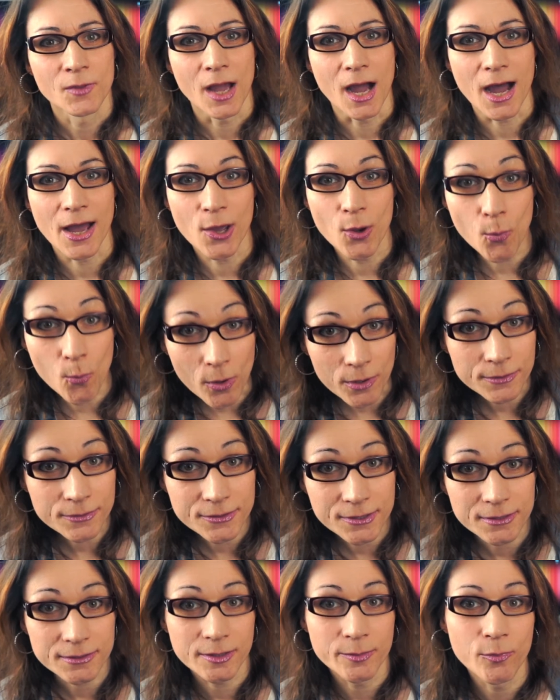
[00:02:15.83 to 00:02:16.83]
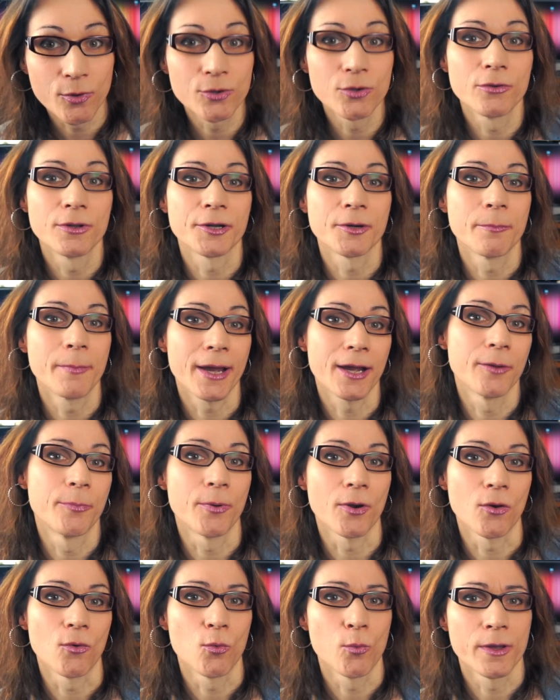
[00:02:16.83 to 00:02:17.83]
I wanted a modular Mac
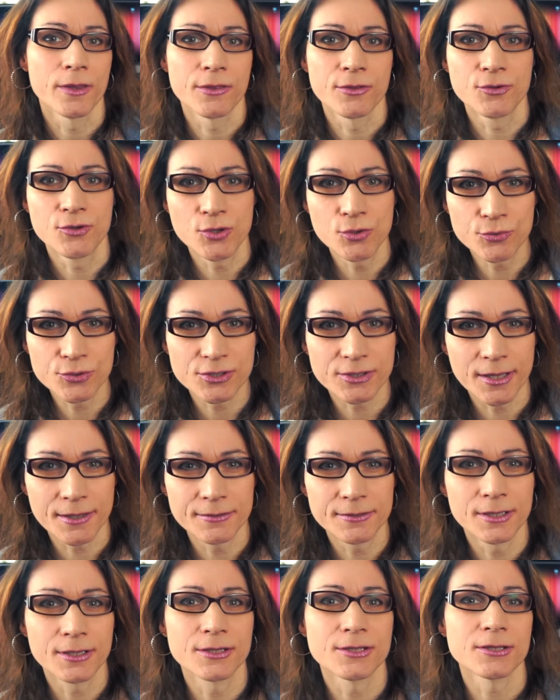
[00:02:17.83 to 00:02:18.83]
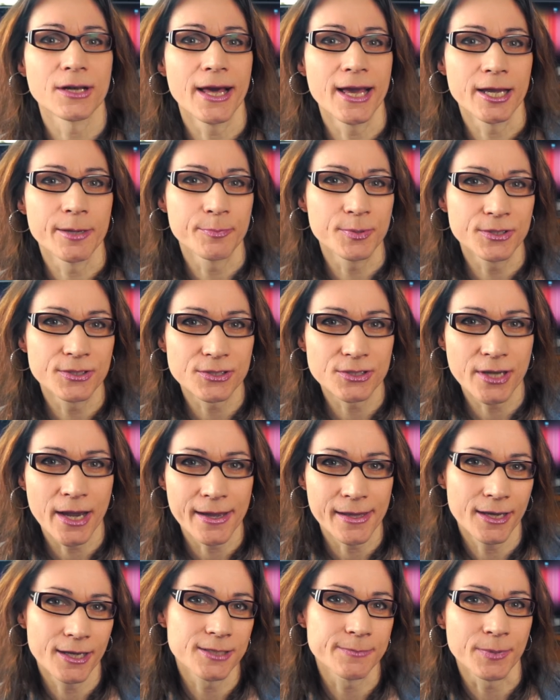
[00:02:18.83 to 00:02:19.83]
Pro with new standards like P C
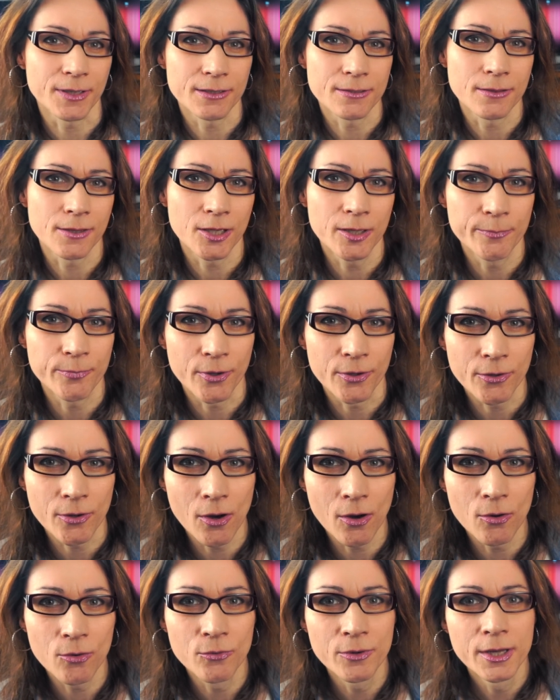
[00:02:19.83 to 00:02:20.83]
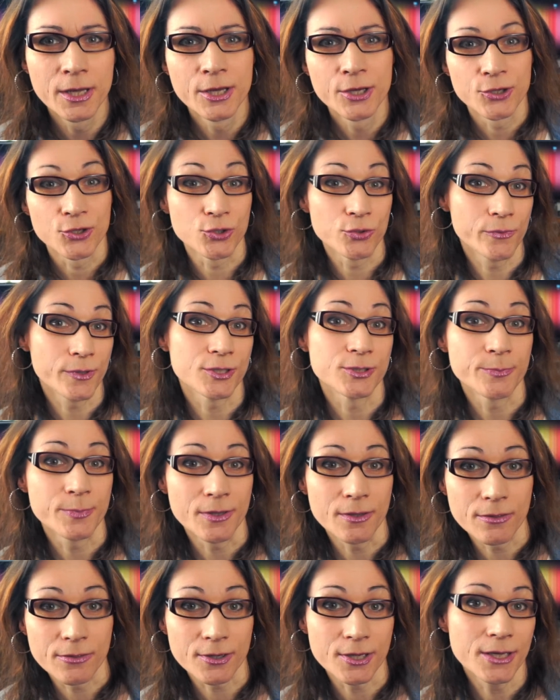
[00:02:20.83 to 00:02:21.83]
I Express three point oh, U S
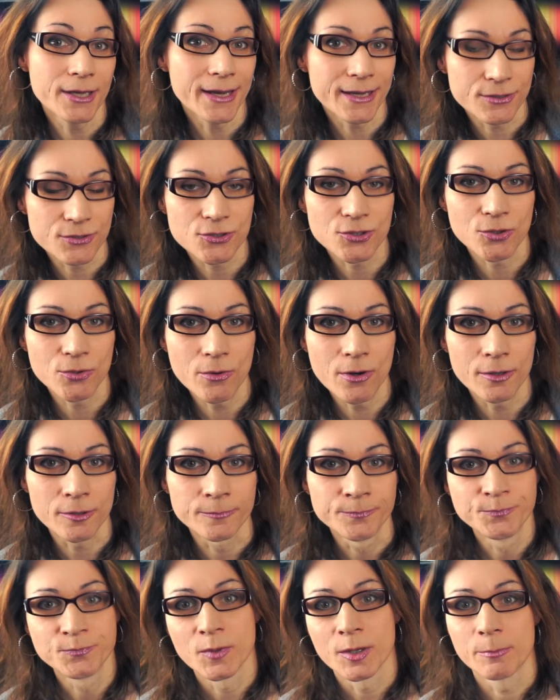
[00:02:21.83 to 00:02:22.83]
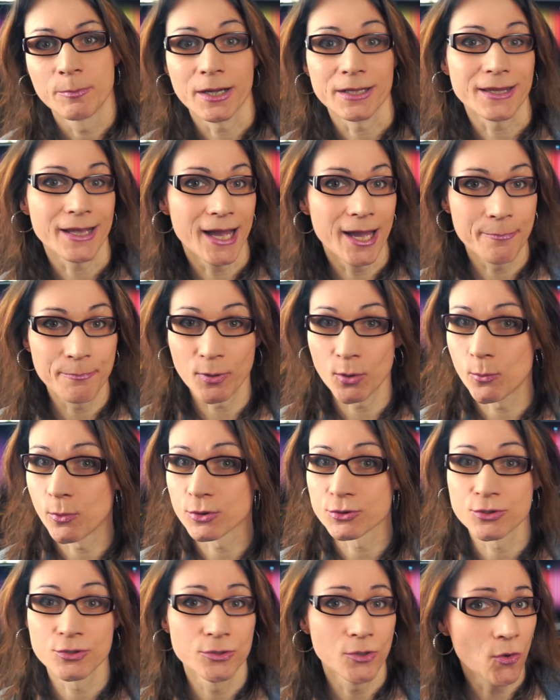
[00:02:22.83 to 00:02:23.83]
B three and so on, but Apple
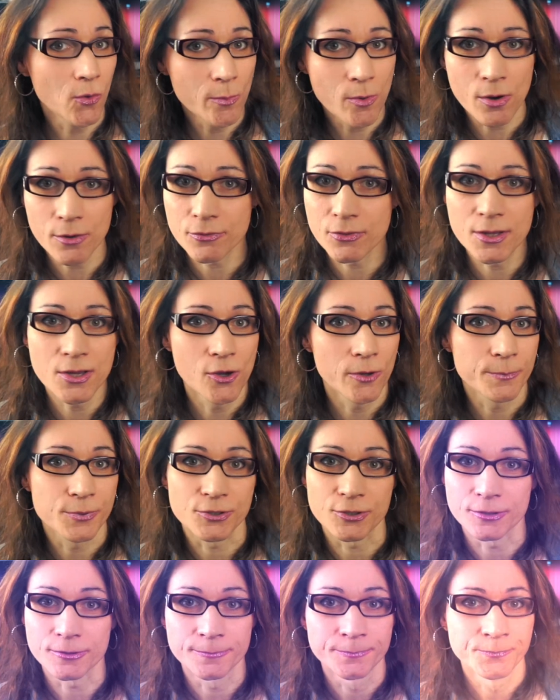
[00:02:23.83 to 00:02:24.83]
was no more the option.